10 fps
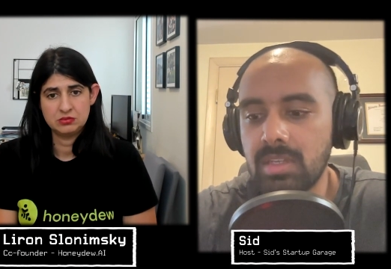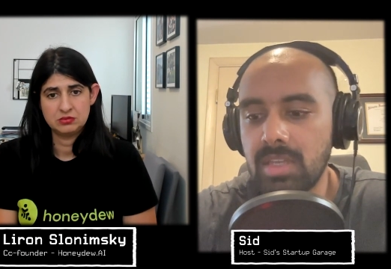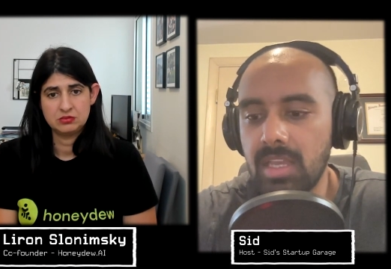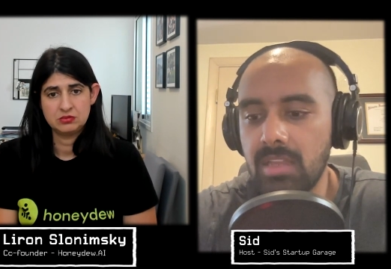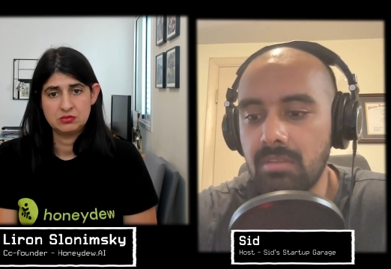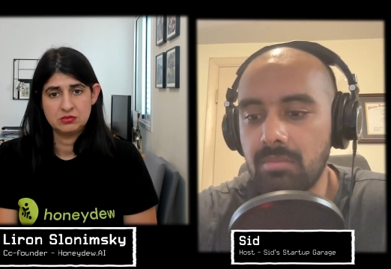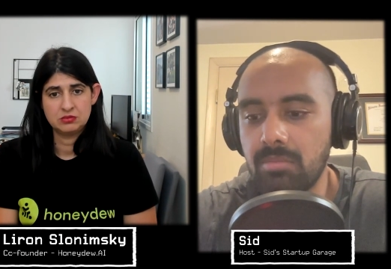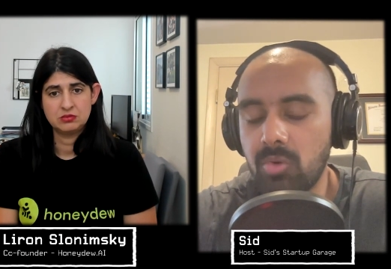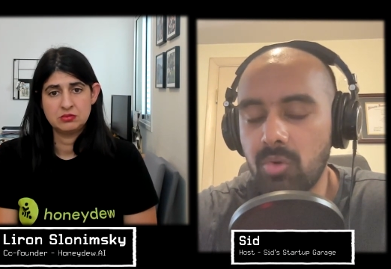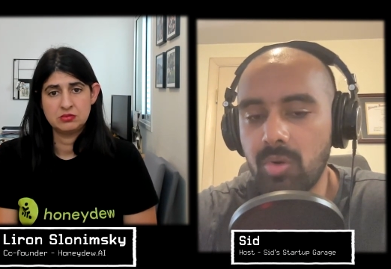Speaker 1: in
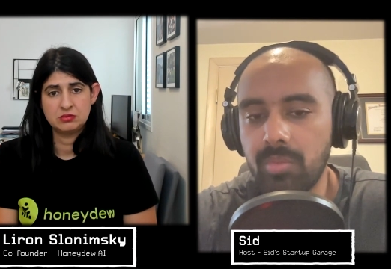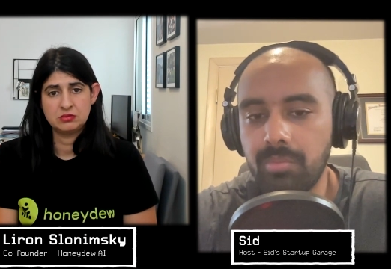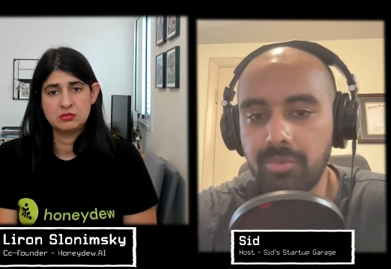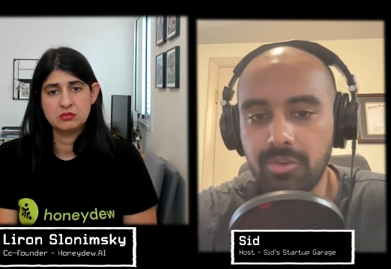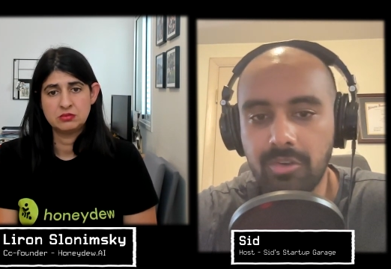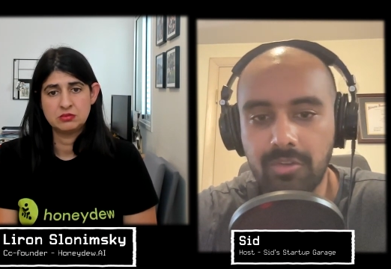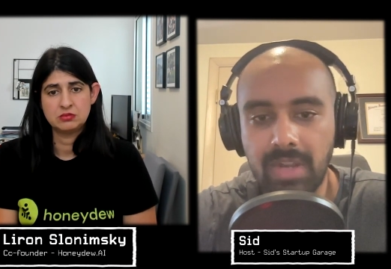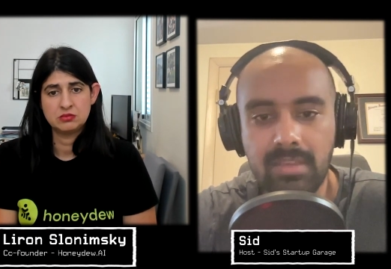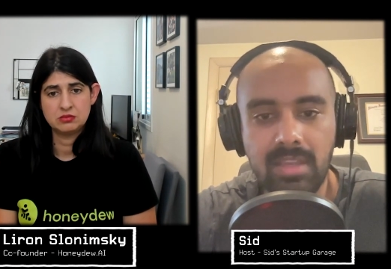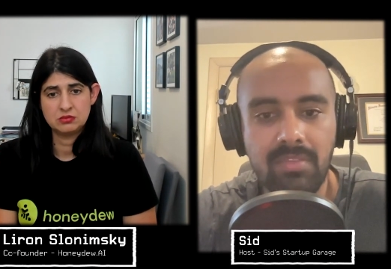more
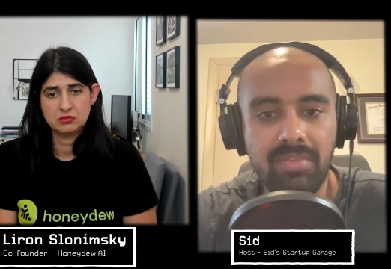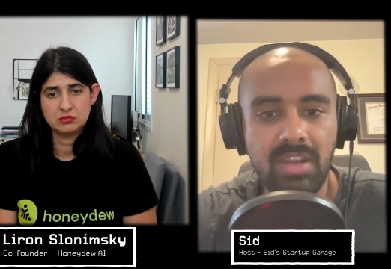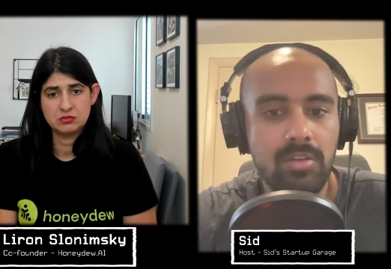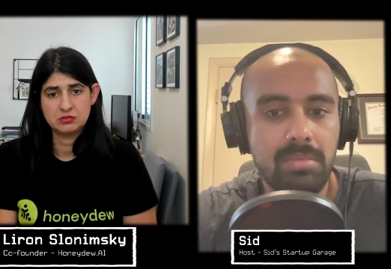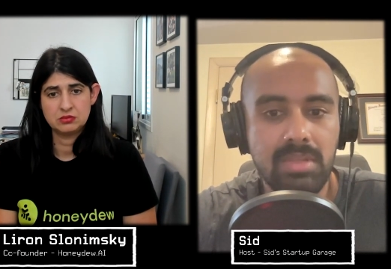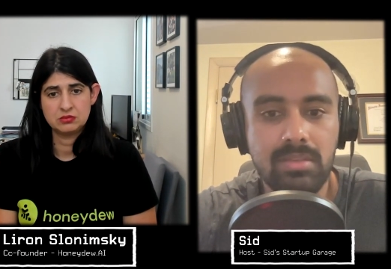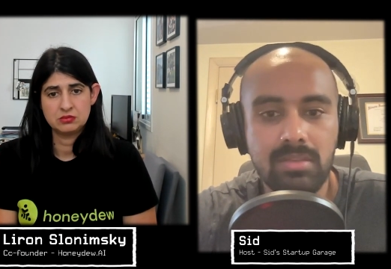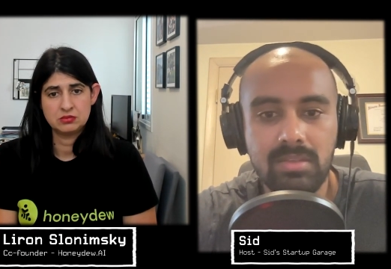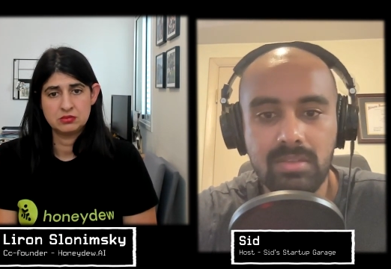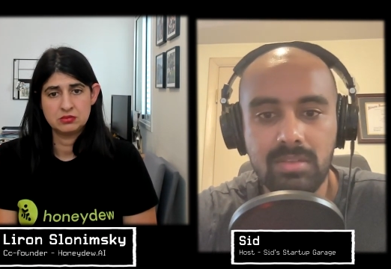bureaucratic
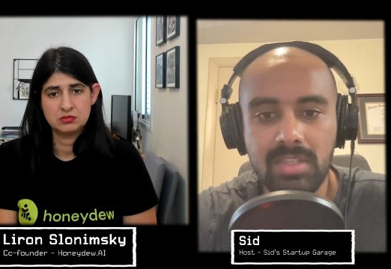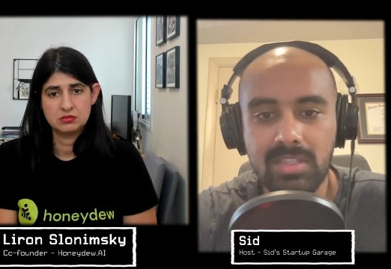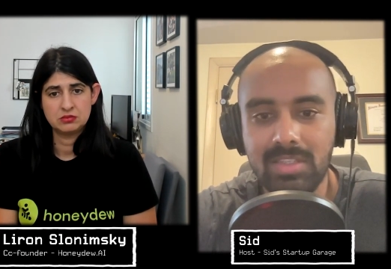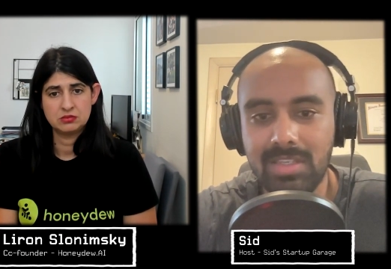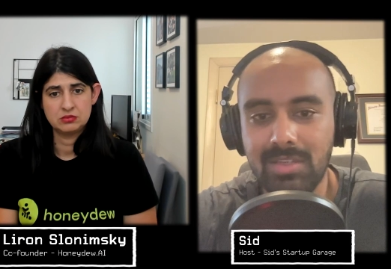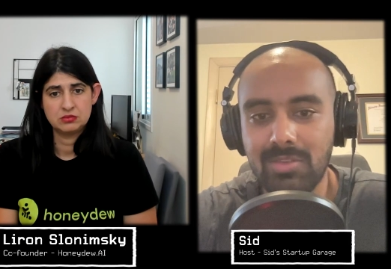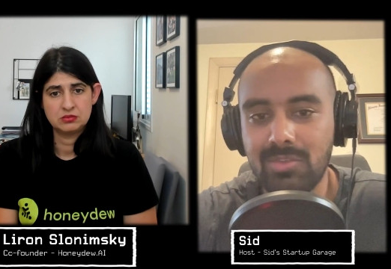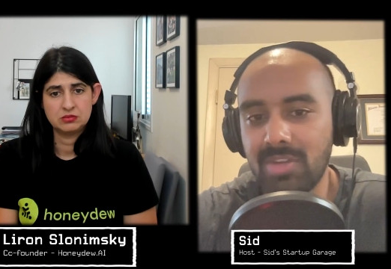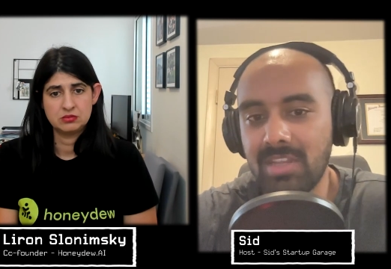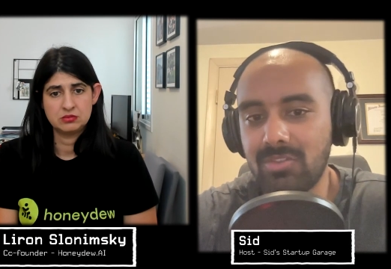environments, it's like you're
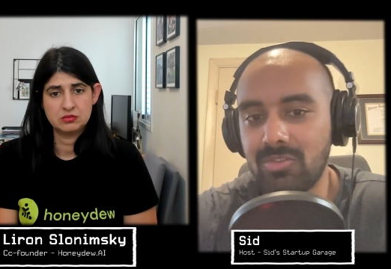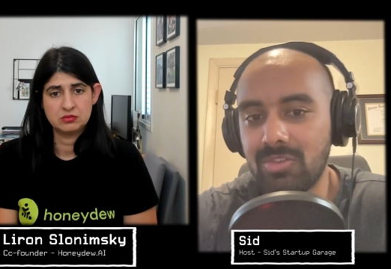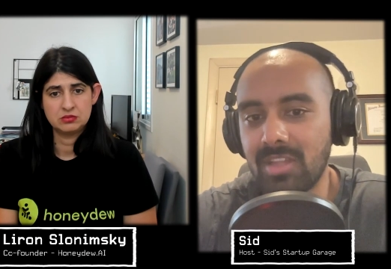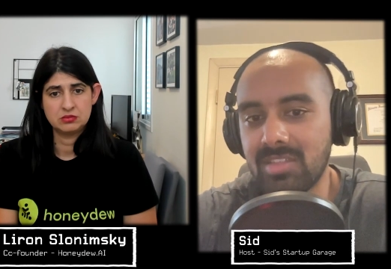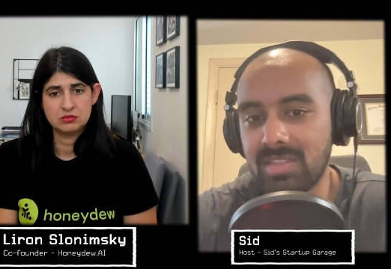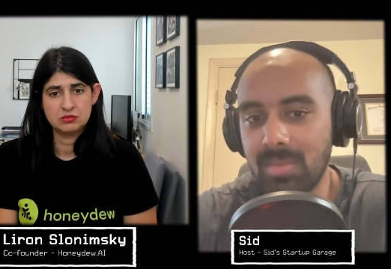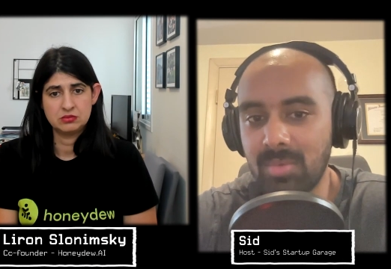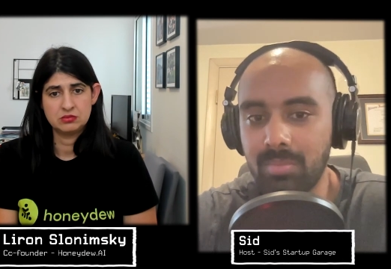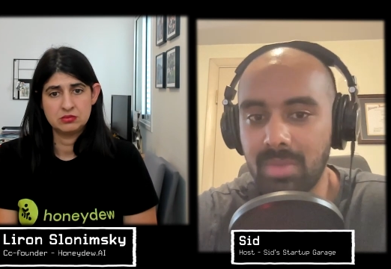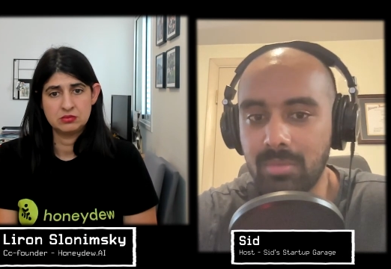trying to not step
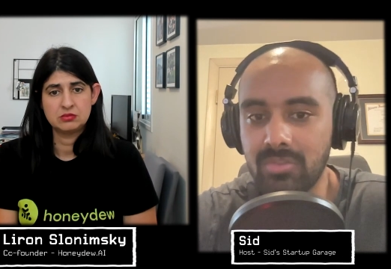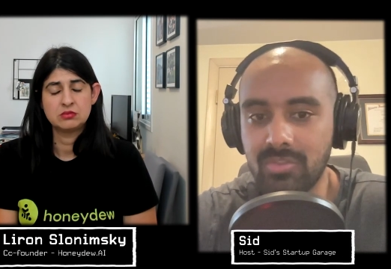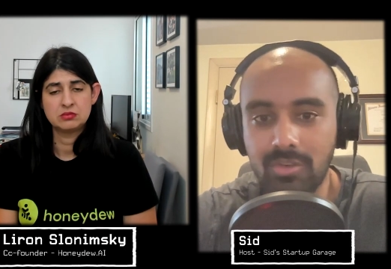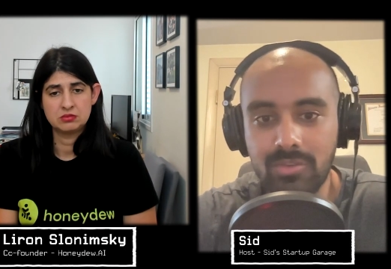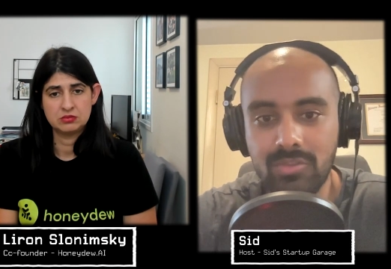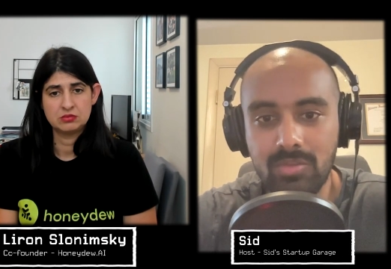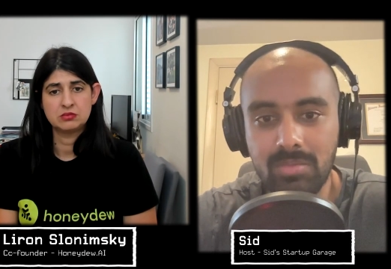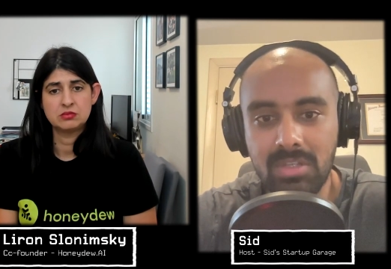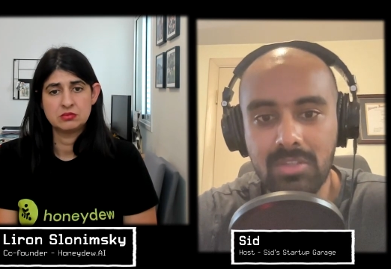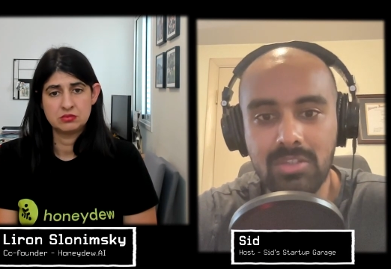on people's toes too
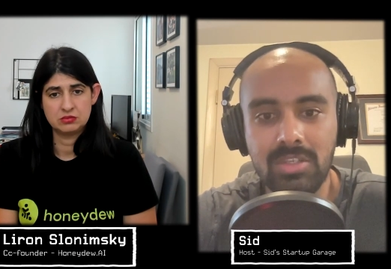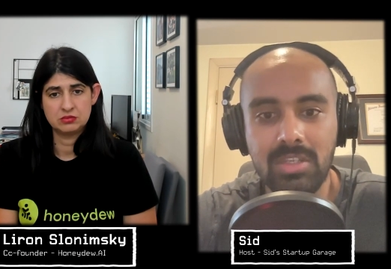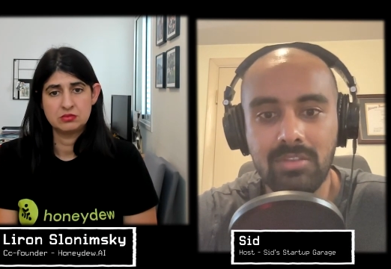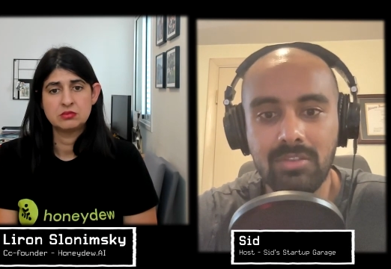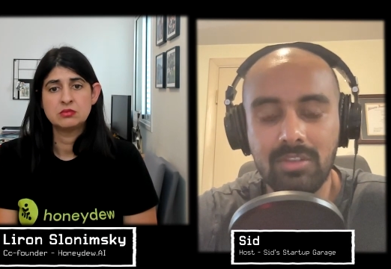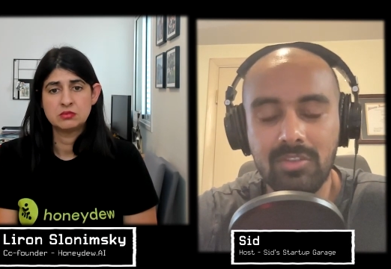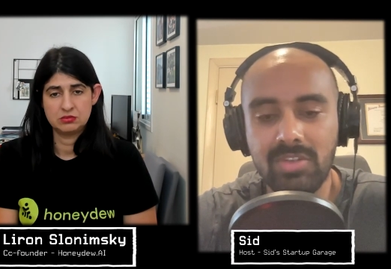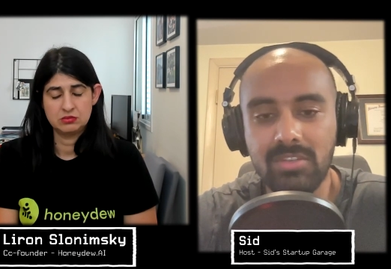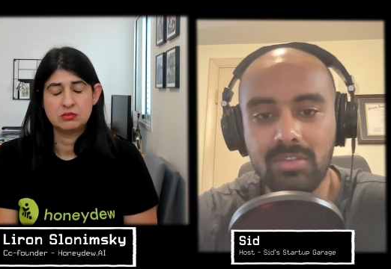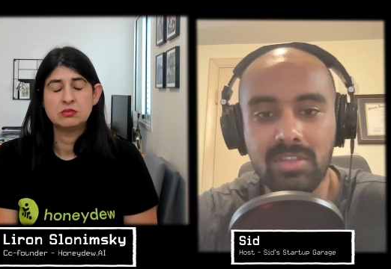much and you're not
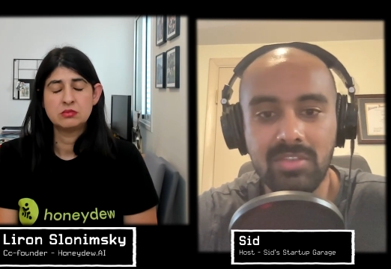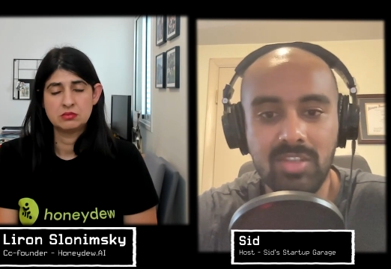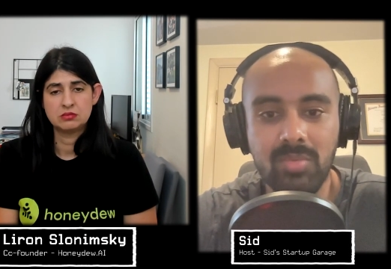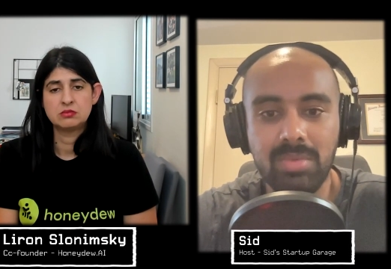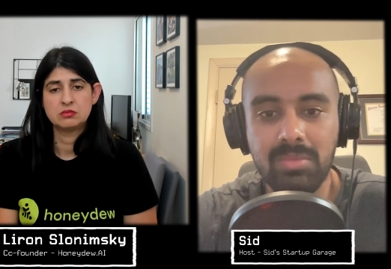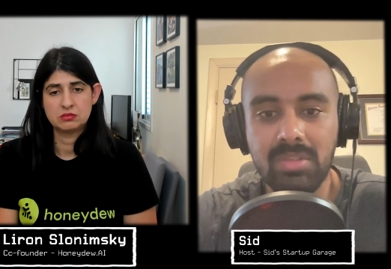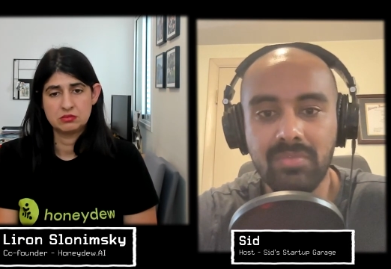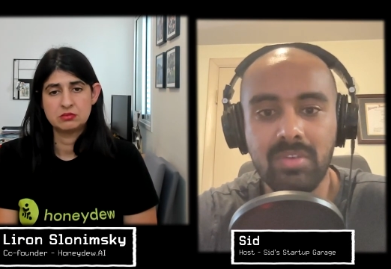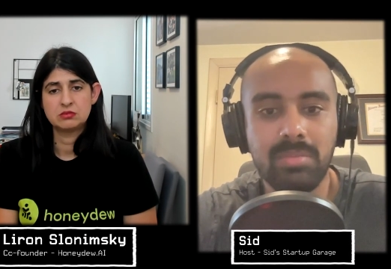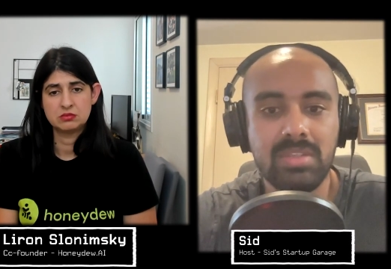trying to disturb people if
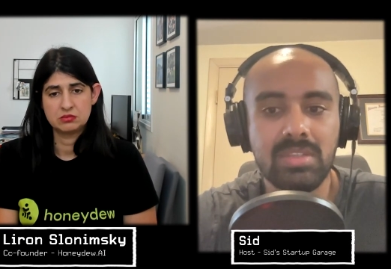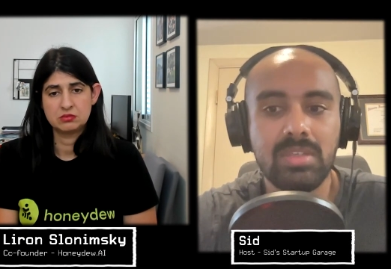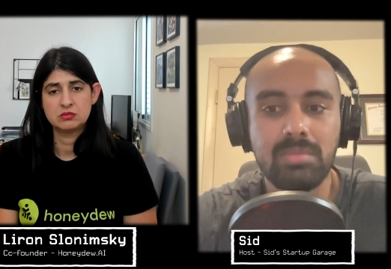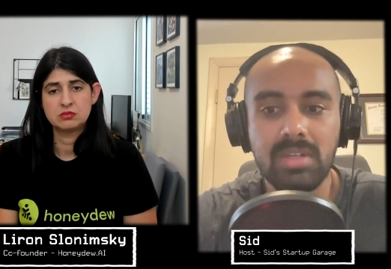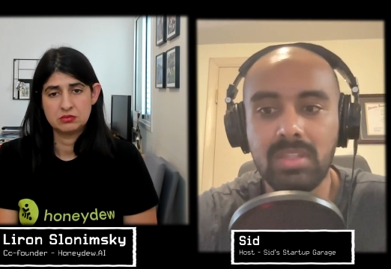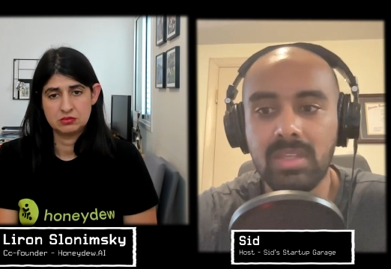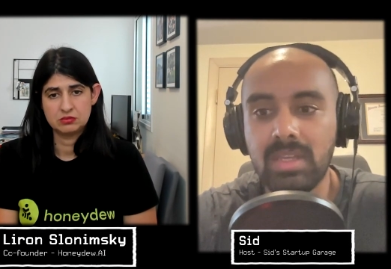they're busy, but